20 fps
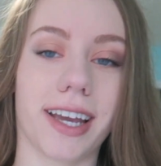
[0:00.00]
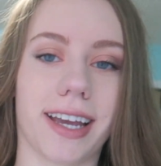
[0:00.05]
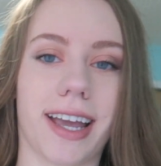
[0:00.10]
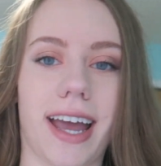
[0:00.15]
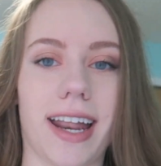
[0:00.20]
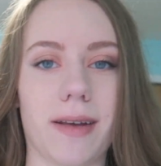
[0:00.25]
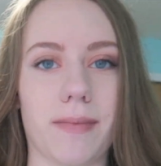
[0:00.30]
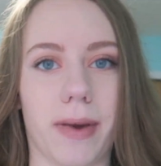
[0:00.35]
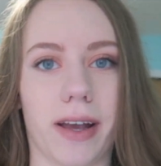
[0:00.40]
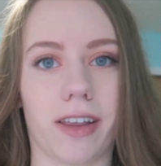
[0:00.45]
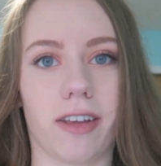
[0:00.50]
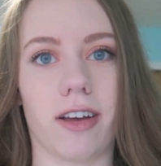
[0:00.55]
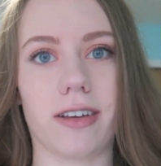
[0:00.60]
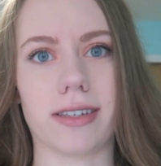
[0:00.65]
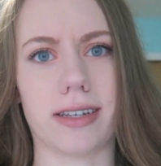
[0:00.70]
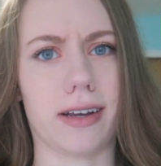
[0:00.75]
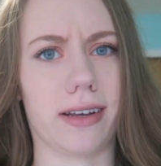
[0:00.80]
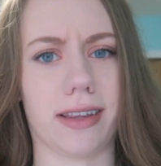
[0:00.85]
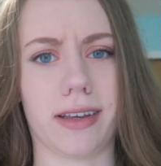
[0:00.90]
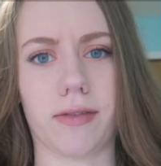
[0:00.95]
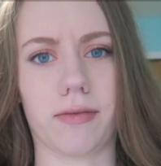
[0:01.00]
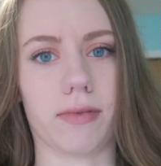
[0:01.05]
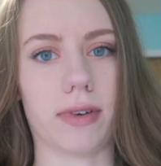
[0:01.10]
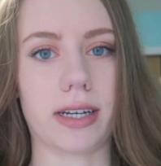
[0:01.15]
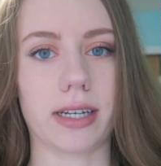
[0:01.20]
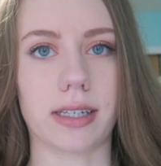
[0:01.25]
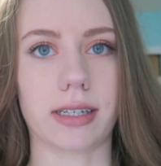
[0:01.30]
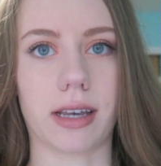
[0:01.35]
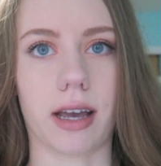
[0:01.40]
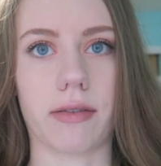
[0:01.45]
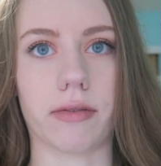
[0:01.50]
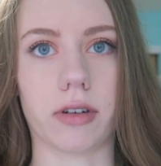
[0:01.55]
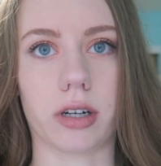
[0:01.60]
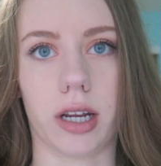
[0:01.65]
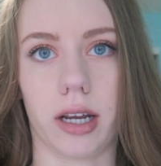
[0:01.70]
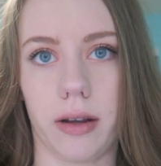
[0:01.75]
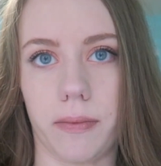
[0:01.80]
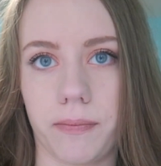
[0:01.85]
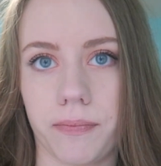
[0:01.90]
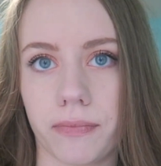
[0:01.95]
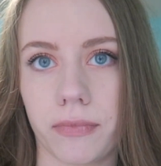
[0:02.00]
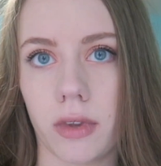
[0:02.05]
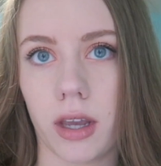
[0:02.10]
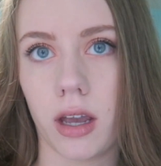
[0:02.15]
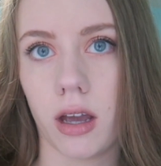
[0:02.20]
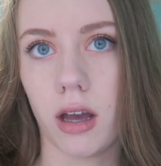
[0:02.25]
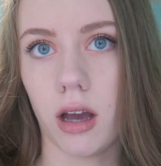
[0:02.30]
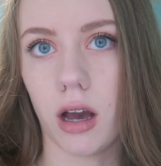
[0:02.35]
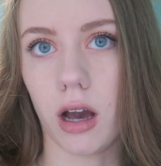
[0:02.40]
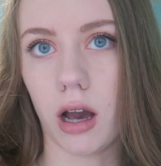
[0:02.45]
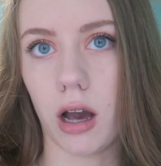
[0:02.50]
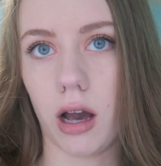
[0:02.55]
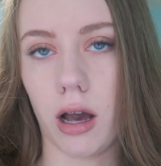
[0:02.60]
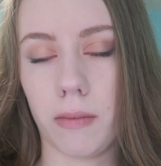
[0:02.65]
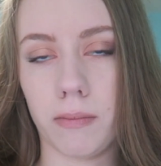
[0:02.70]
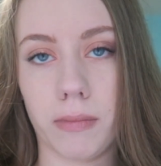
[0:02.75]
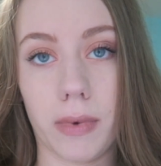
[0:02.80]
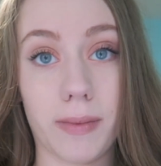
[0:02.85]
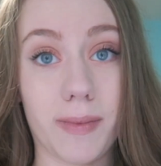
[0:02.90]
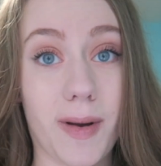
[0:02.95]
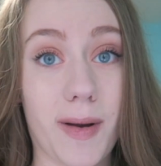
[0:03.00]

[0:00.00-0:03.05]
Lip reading: again, in my closet. I, like, rediscovered it. My